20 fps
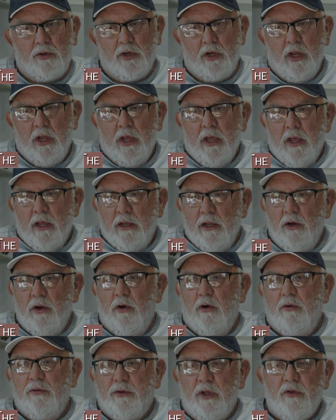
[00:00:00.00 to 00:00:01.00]
to, you
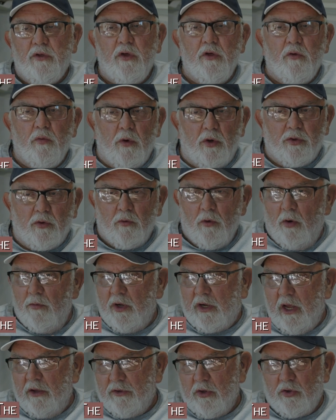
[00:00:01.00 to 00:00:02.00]
know, this is what the Roman
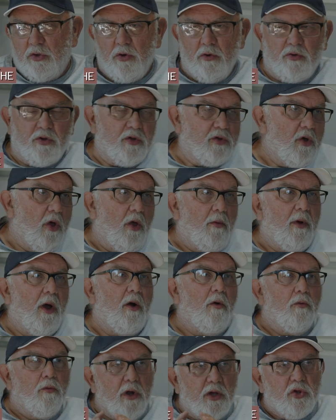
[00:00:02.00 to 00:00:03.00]
Catholic Church is all
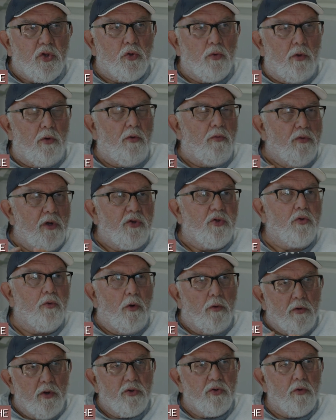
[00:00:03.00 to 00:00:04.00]
about. Ritual,
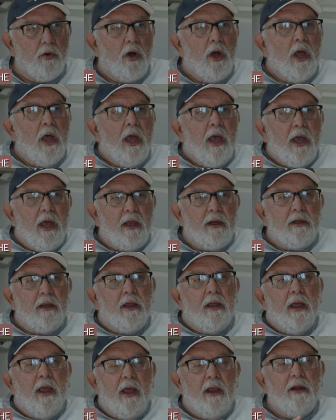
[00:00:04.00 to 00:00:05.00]
ritual, ritual. And
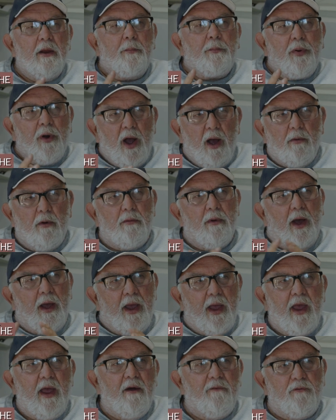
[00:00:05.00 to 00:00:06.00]
the problem I
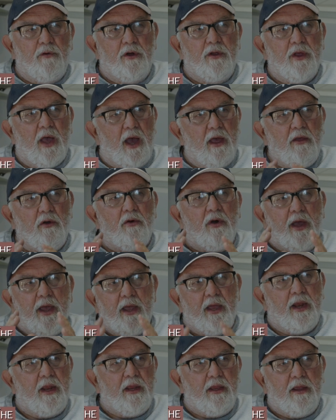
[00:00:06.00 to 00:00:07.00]
have with, I don't
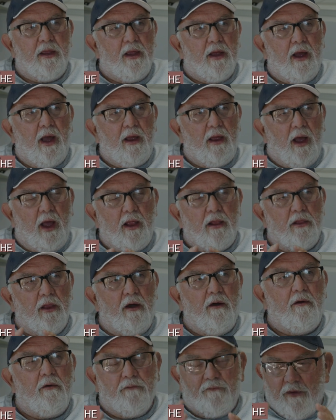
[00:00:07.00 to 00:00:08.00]
hate any, I
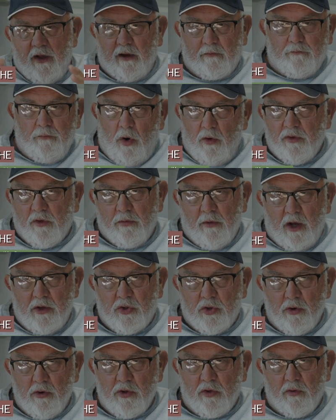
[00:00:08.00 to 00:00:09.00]
love, in fact, most of my
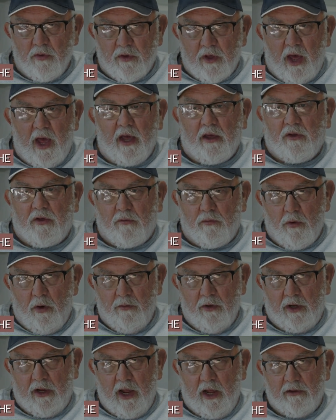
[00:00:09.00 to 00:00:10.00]
church was
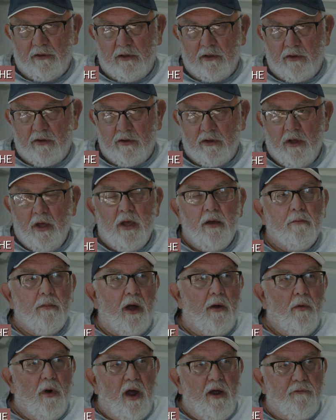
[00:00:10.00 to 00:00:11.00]
ex-Roman Catholics.
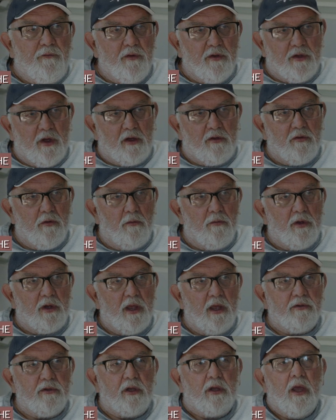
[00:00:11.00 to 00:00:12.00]
My wife is ex-Roman
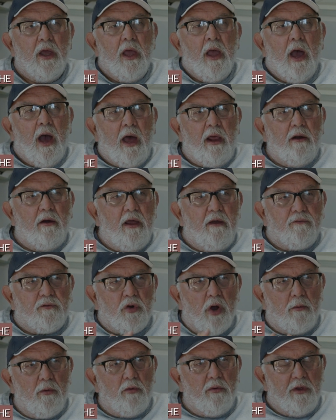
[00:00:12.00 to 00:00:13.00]
Catholic. I don't have
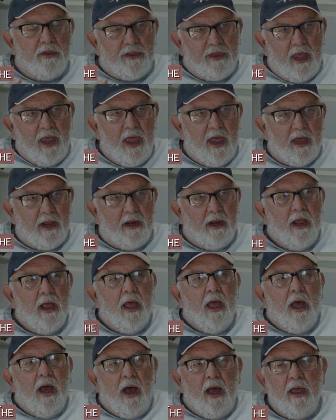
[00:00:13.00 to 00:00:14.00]
trouble with that.
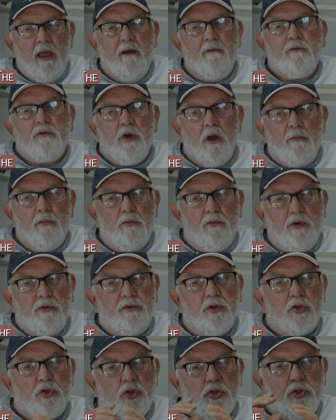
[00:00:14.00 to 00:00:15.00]
I have trouble with
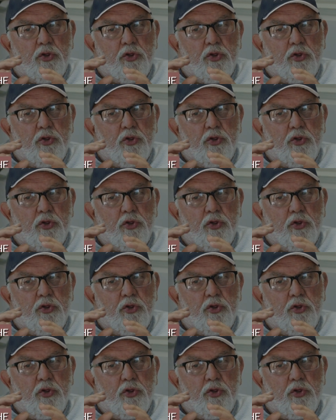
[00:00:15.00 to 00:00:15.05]
the